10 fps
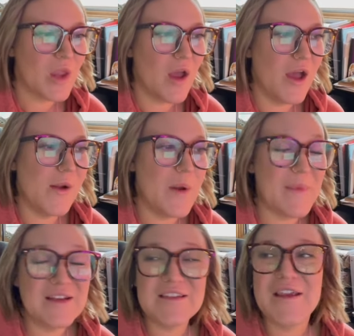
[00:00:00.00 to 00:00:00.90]
Um,
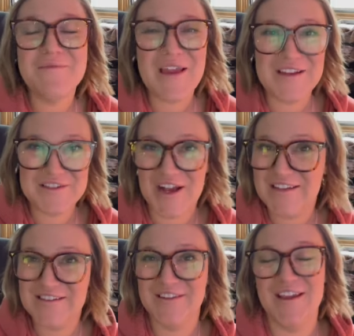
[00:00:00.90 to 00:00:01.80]
my teammate
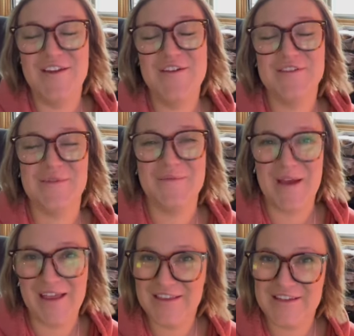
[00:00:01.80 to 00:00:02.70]
Jocelyn, who's my
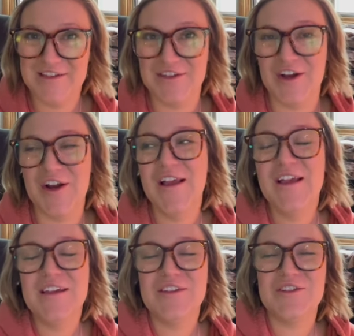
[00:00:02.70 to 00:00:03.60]
math teacher,
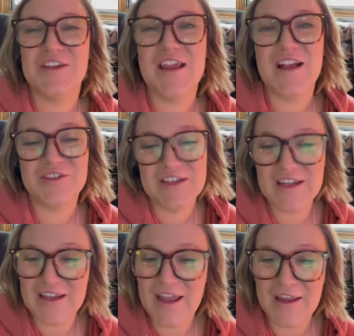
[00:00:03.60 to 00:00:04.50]
she actually
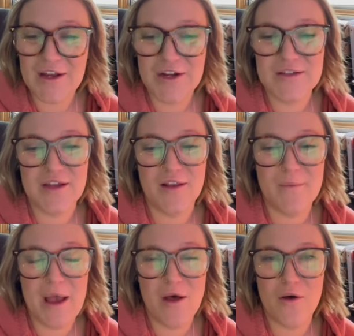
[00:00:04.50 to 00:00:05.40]
didn't get here until
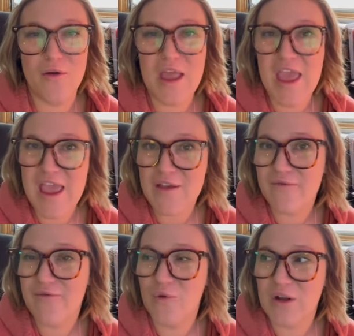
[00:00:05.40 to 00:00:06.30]
about
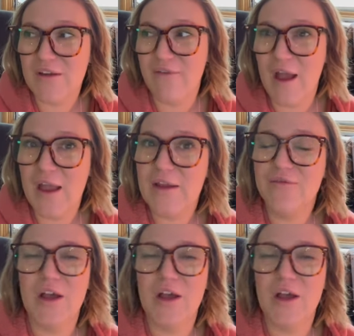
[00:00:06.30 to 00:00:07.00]
8.45.